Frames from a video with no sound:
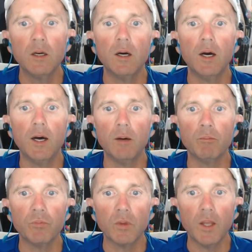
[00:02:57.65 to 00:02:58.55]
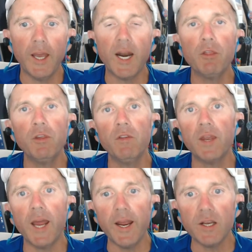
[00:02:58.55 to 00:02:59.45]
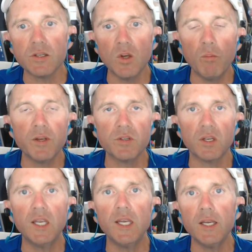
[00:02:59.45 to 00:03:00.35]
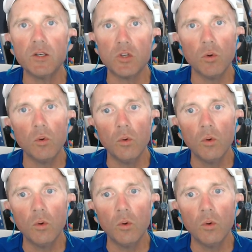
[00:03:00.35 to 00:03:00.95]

And I think that ASM is a key to